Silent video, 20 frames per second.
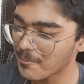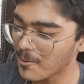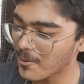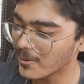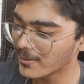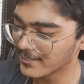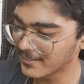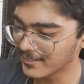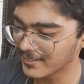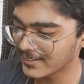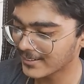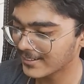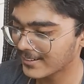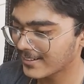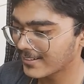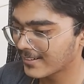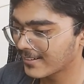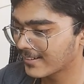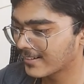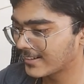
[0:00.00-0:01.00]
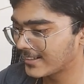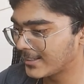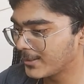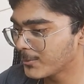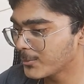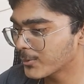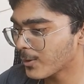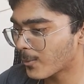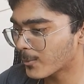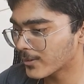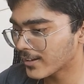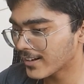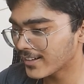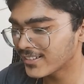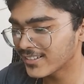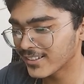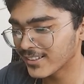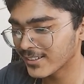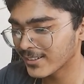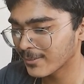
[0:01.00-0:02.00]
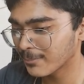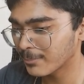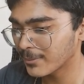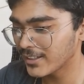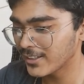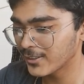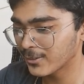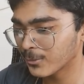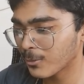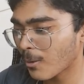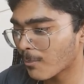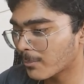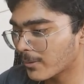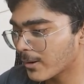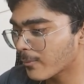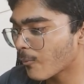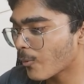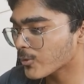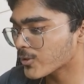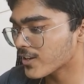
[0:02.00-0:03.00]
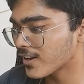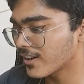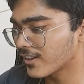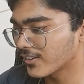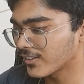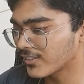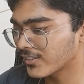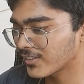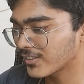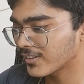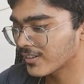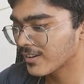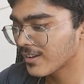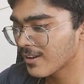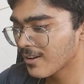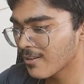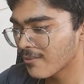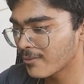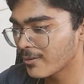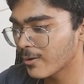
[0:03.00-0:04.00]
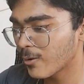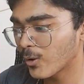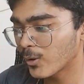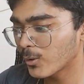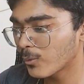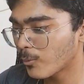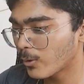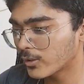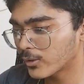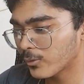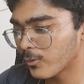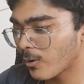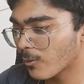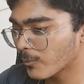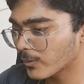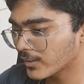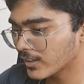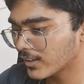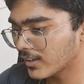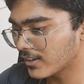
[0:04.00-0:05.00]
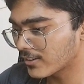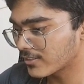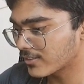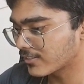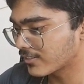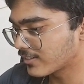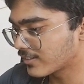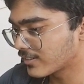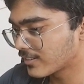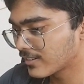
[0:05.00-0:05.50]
on, news outlets, please stop brainwashing us. We all know what's wrong with the nation.